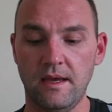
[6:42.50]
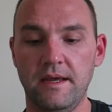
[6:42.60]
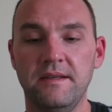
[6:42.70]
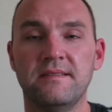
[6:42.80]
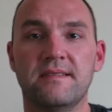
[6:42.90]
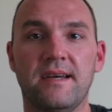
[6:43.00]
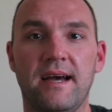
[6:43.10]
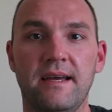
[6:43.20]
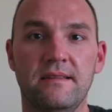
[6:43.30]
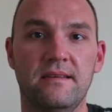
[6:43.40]
and
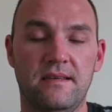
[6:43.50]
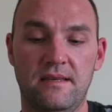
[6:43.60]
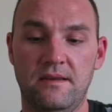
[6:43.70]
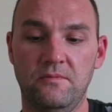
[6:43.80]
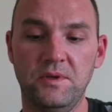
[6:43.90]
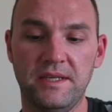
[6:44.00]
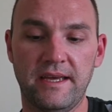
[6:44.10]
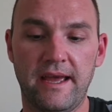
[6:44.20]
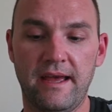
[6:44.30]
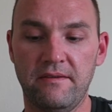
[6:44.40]
inside we
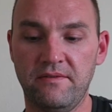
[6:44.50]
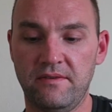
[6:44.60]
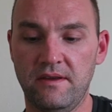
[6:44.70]
have